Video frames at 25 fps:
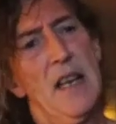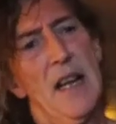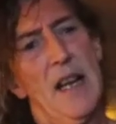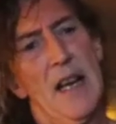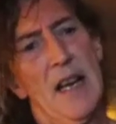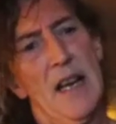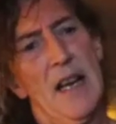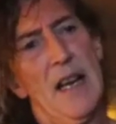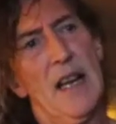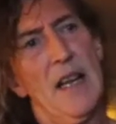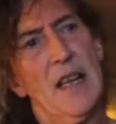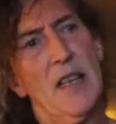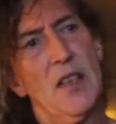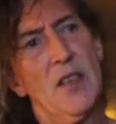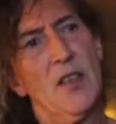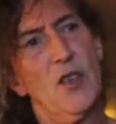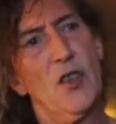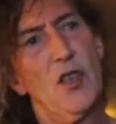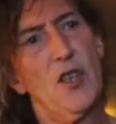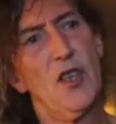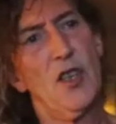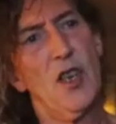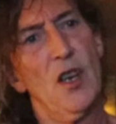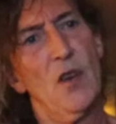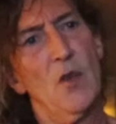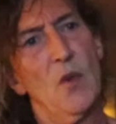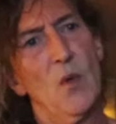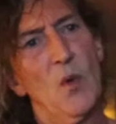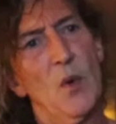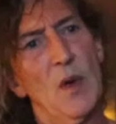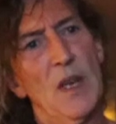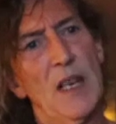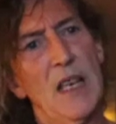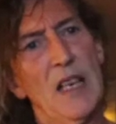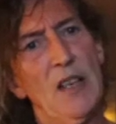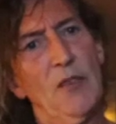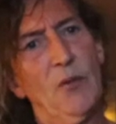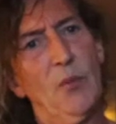Uh, so
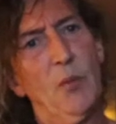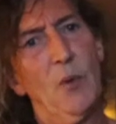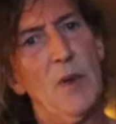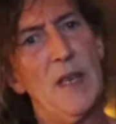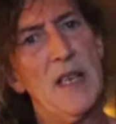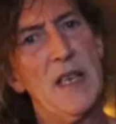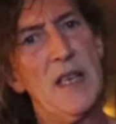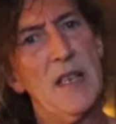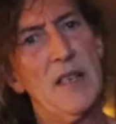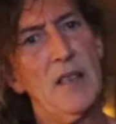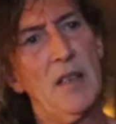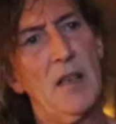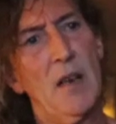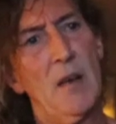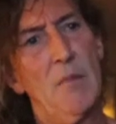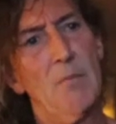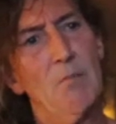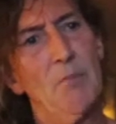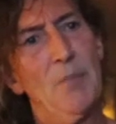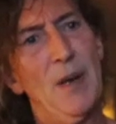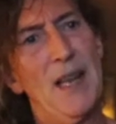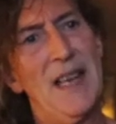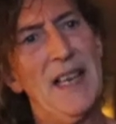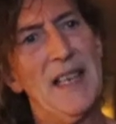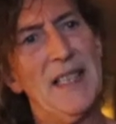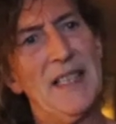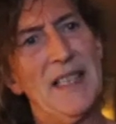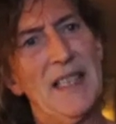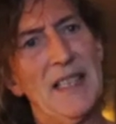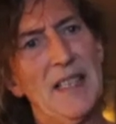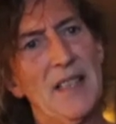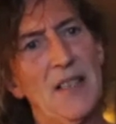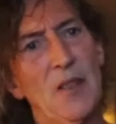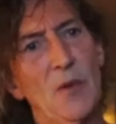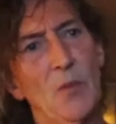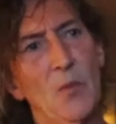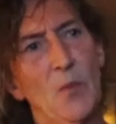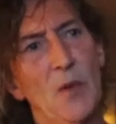if we compared
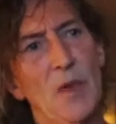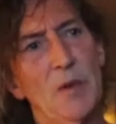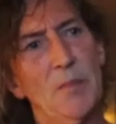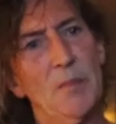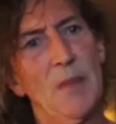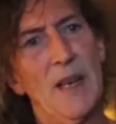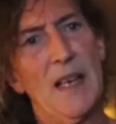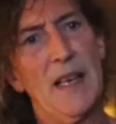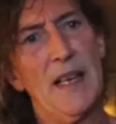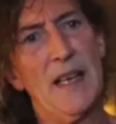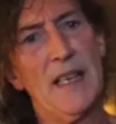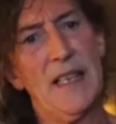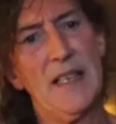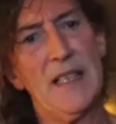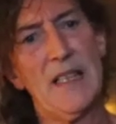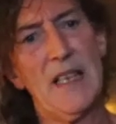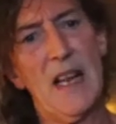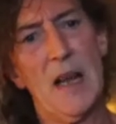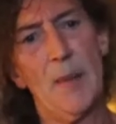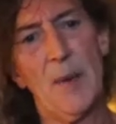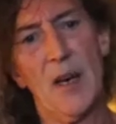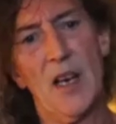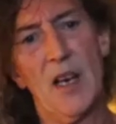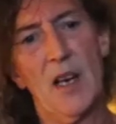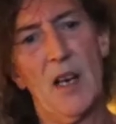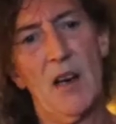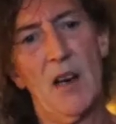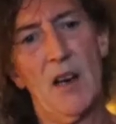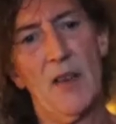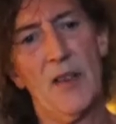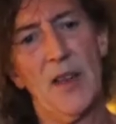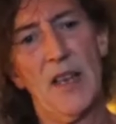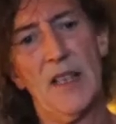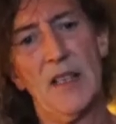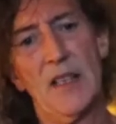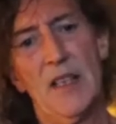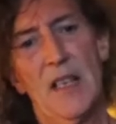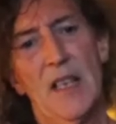it with my Yamaha,
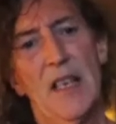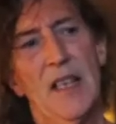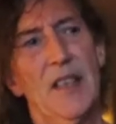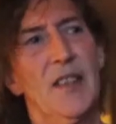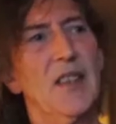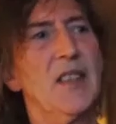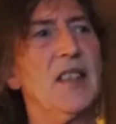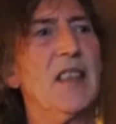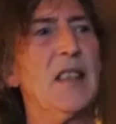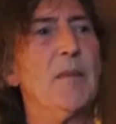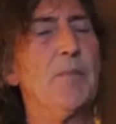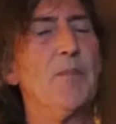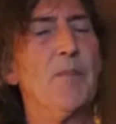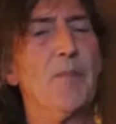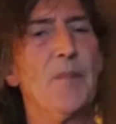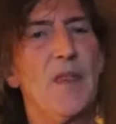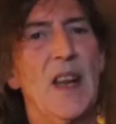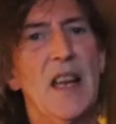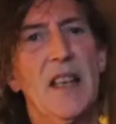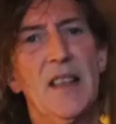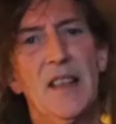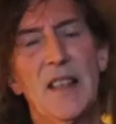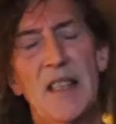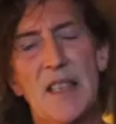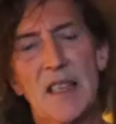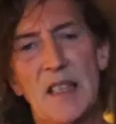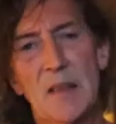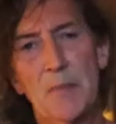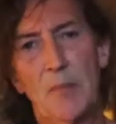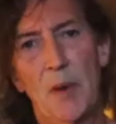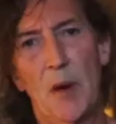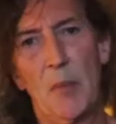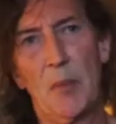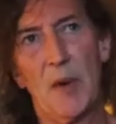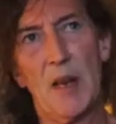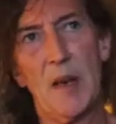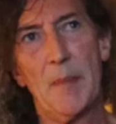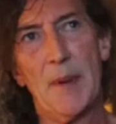then this is this is
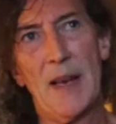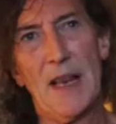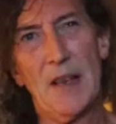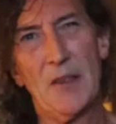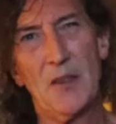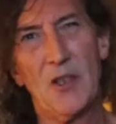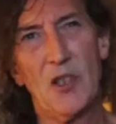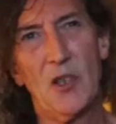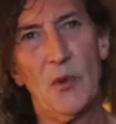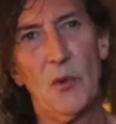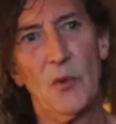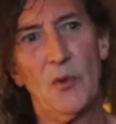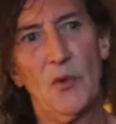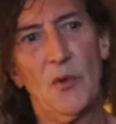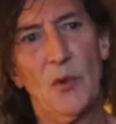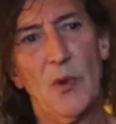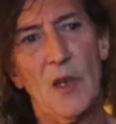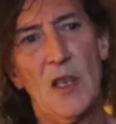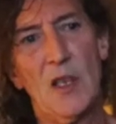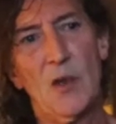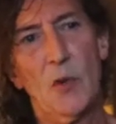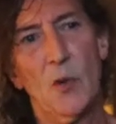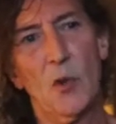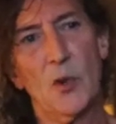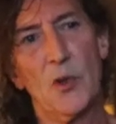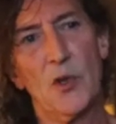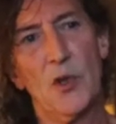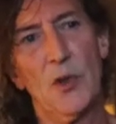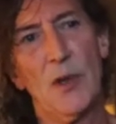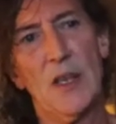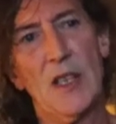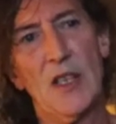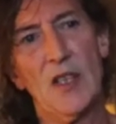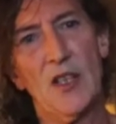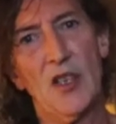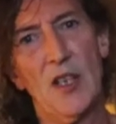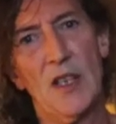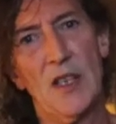probably about two and three quarter
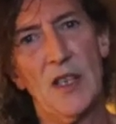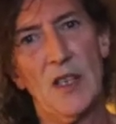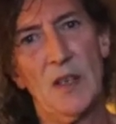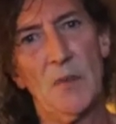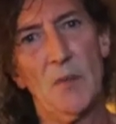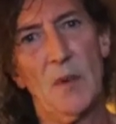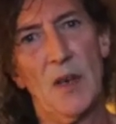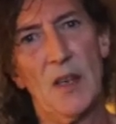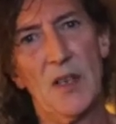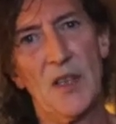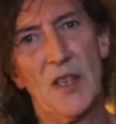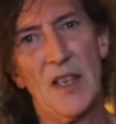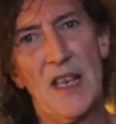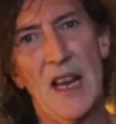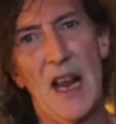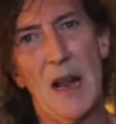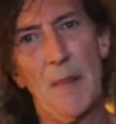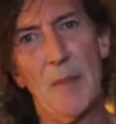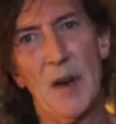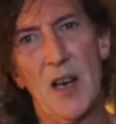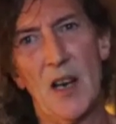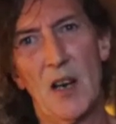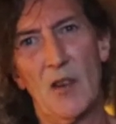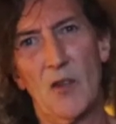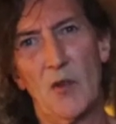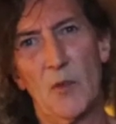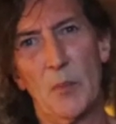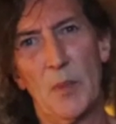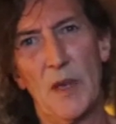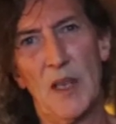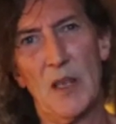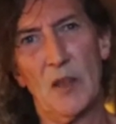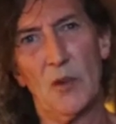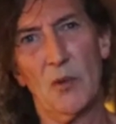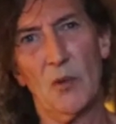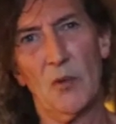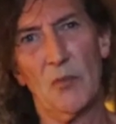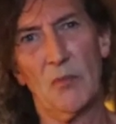inches, whereas the Yamaha will be
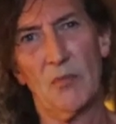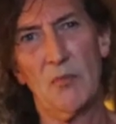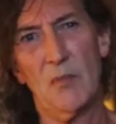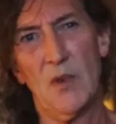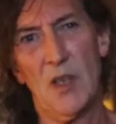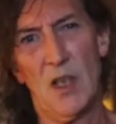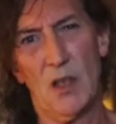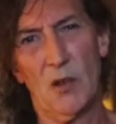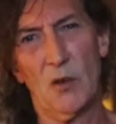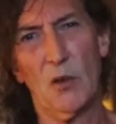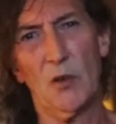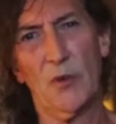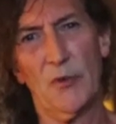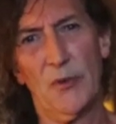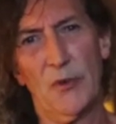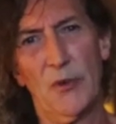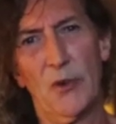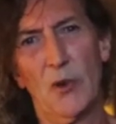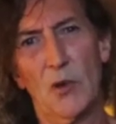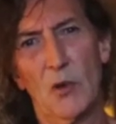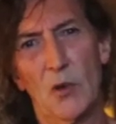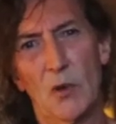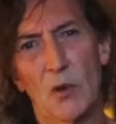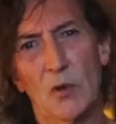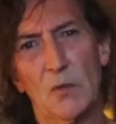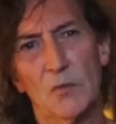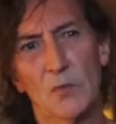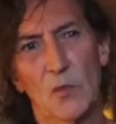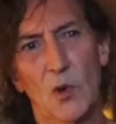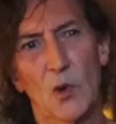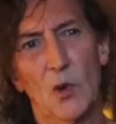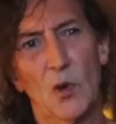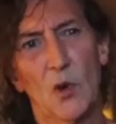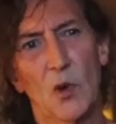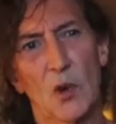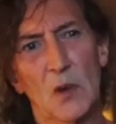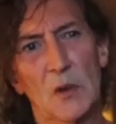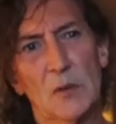a good a good four
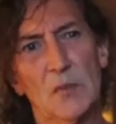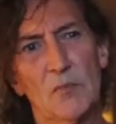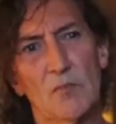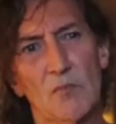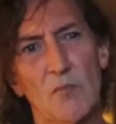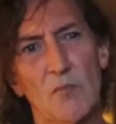or